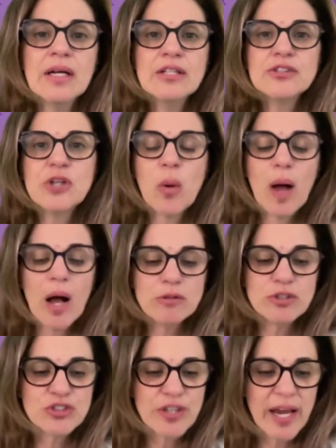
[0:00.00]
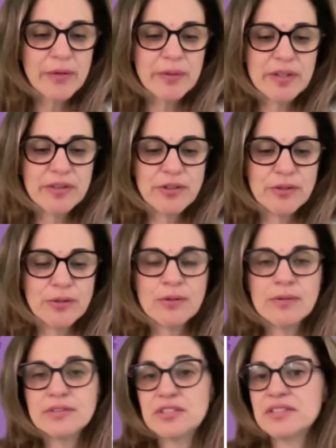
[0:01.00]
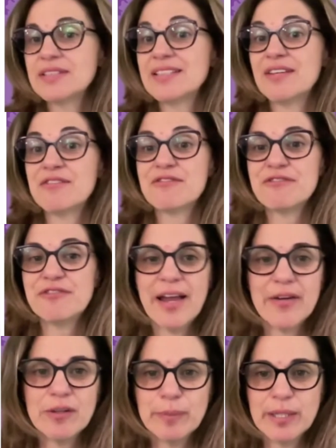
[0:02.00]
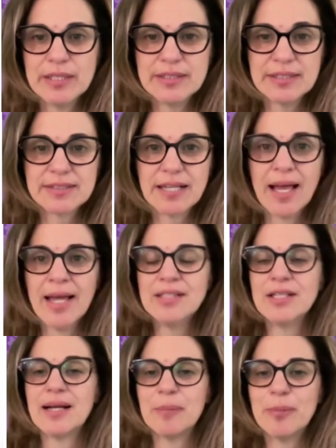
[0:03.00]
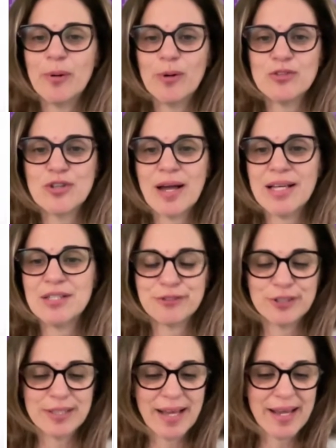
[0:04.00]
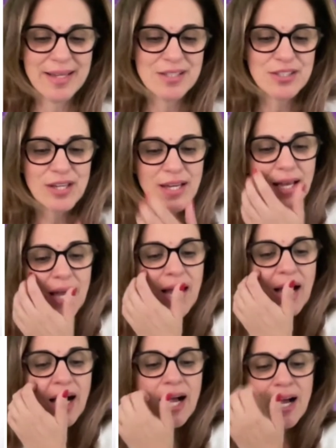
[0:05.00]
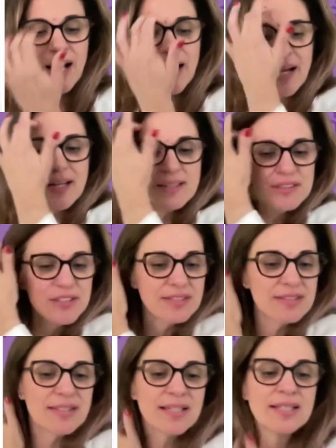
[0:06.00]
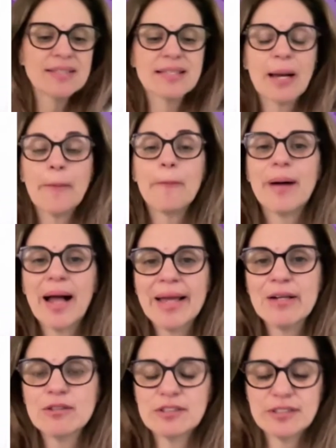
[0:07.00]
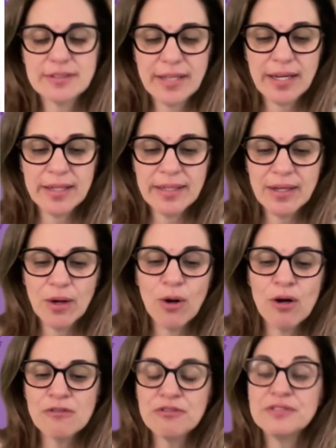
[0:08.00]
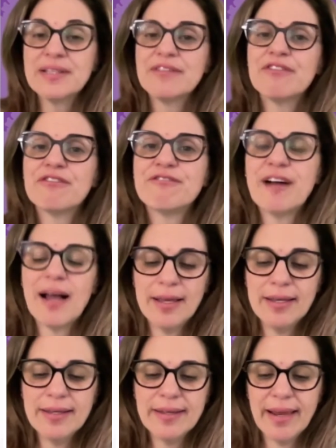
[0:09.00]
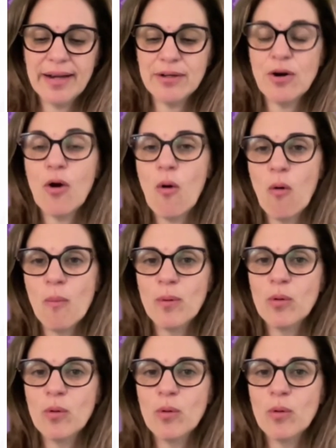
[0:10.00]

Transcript: So I will share with you, this is a very busy slide and apologize for that. This is a pilot study of the FiCare home,